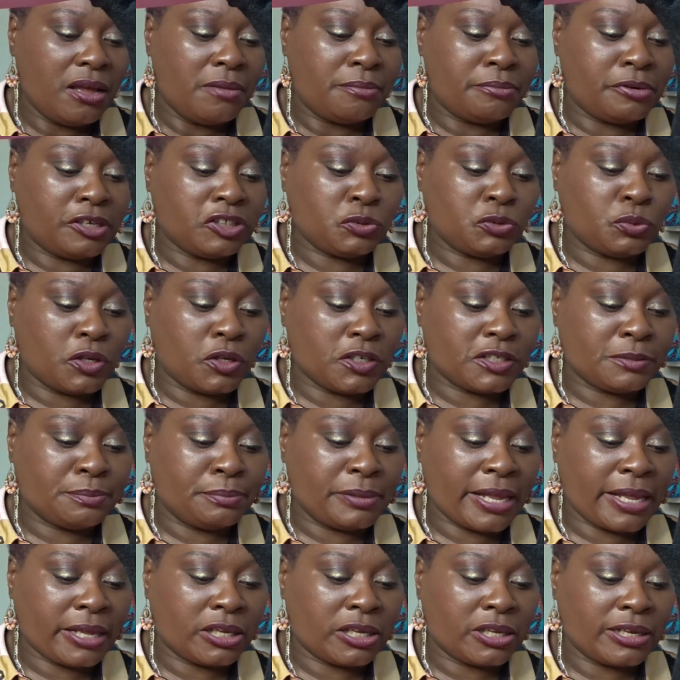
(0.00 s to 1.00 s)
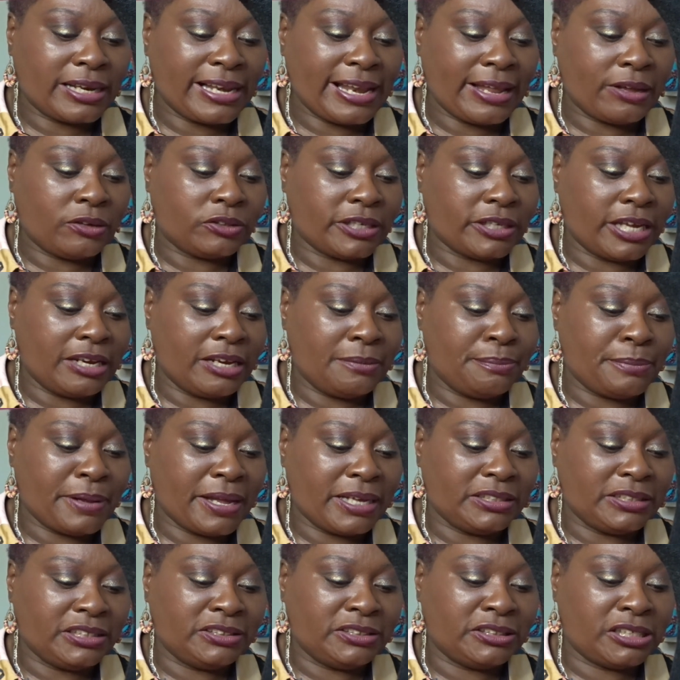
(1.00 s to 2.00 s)
Brushworks Black Cloud
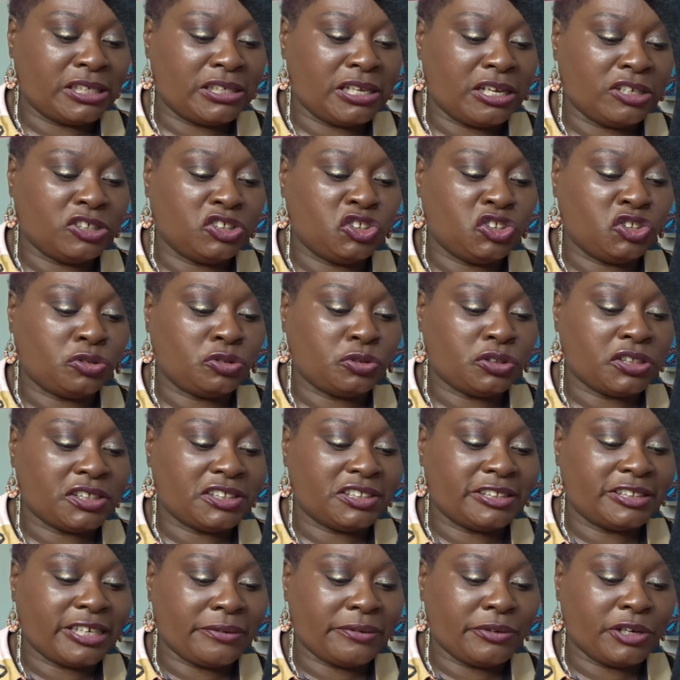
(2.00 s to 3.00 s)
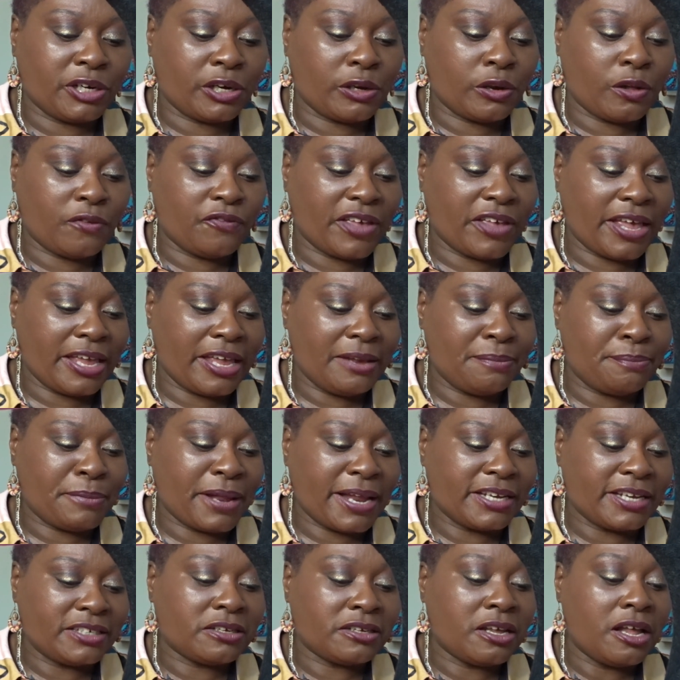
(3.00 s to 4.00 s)
headband is a luxurious terry cloth
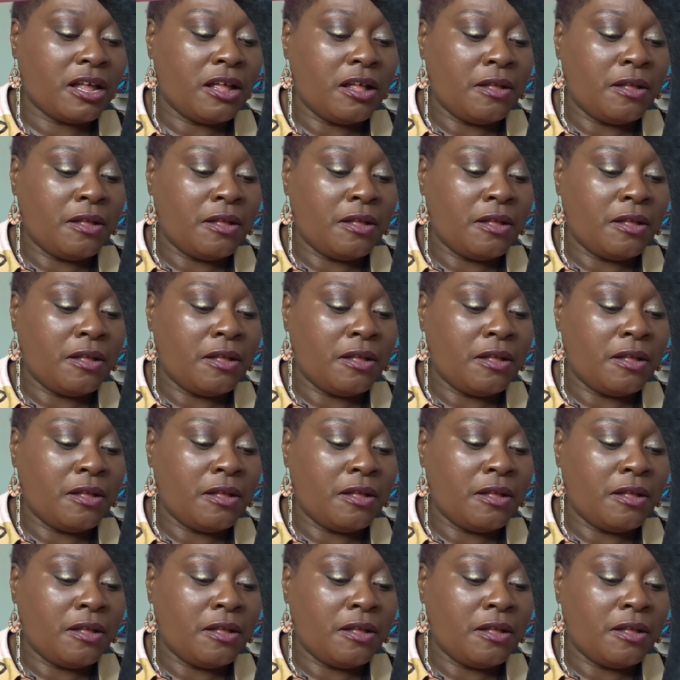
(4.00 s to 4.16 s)
headband,